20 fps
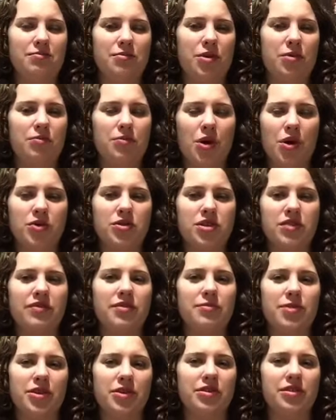Most of
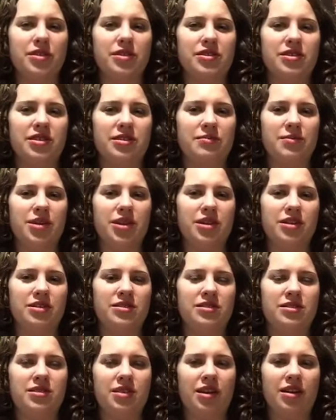imperialism
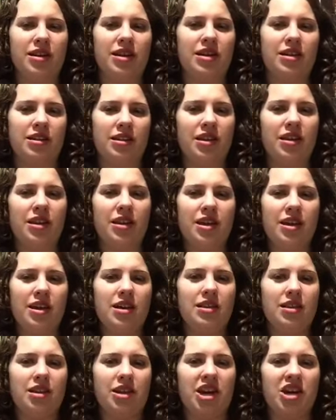is sucking
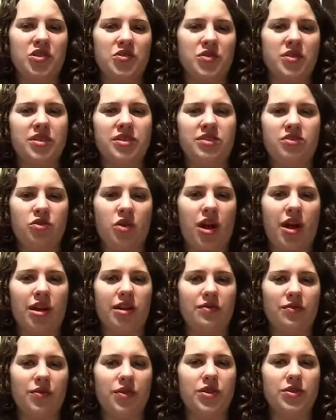the countries dry
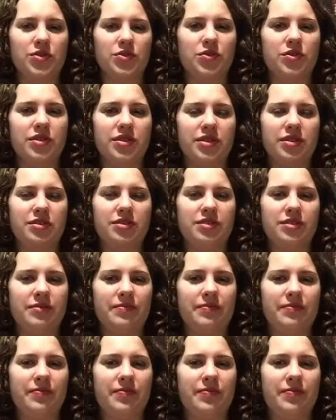of resources.